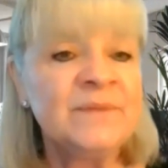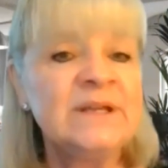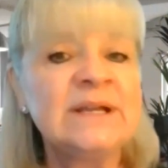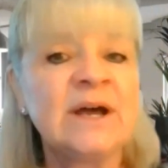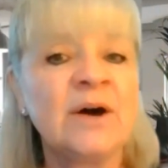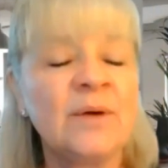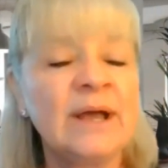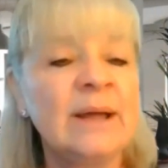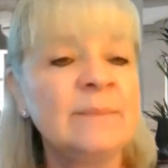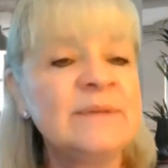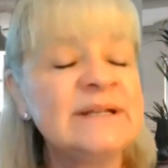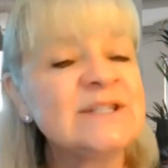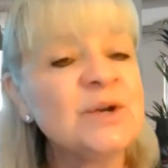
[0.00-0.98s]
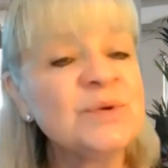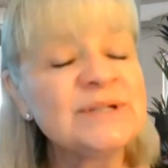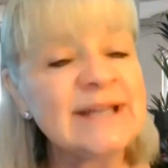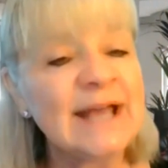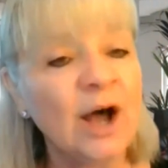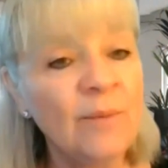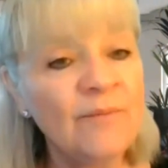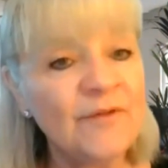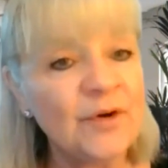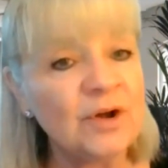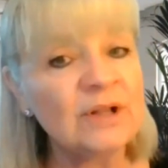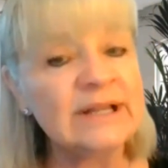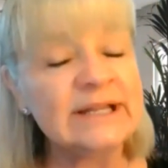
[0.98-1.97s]
and so it's
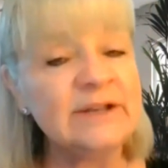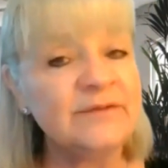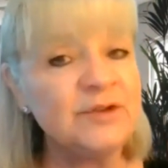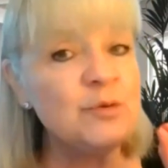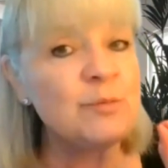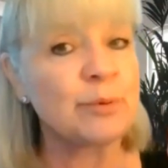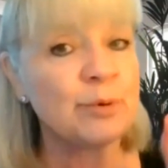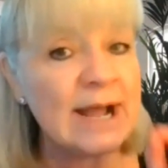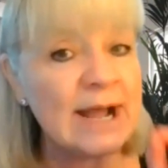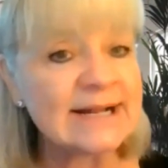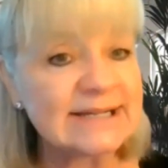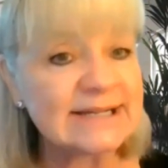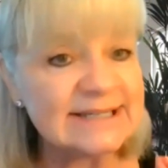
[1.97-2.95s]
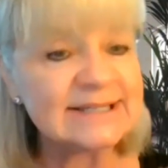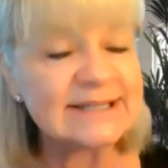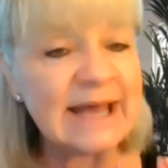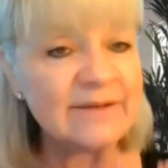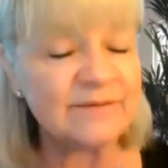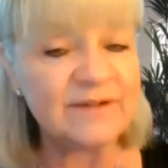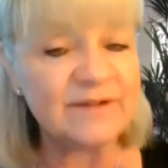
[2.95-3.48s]
helpful if you practice that